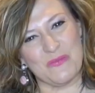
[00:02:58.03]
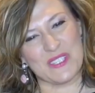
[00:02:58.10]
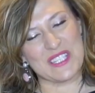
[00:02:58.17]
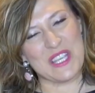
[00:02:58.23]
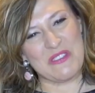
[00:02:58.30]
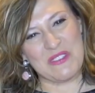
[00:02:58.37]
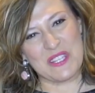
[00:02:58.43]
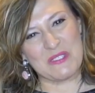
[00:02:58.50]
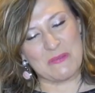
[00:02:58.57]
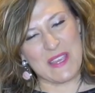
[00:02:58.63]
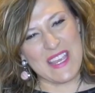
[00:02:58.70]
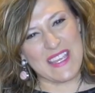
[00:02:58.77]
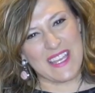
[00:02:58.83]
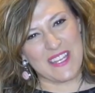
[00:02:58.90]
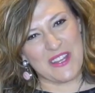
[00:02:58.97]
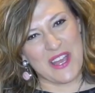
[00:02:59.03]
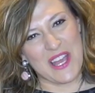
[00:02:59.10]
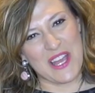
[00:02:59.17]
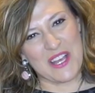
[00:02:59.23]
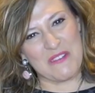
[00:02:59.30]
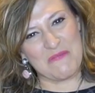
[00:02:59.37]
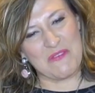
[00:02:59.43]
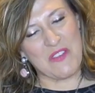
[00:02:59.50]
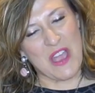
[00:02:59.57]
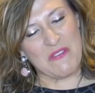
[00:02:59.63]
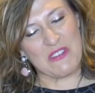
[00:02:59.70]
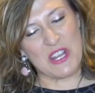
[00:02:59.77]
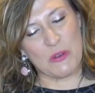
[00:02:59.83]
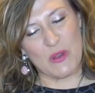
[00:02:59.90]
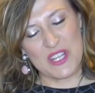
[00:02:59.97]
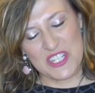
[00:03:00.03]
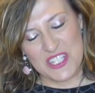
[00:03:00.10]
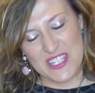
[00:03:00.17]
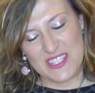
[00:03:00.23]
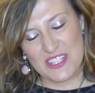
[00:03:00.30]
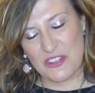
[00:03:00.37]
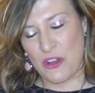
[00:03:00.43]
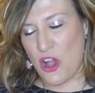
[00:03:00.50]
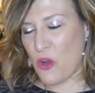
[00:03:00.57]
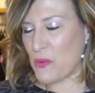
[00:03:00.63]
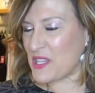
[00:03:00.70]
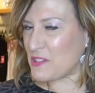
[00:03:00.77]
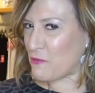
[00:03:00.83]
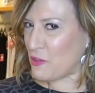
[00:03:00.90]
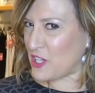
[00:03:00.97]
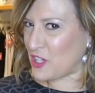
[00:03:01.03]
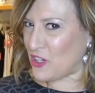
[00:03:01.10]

we'll see you this week, and um, if you have any questions, you're always free to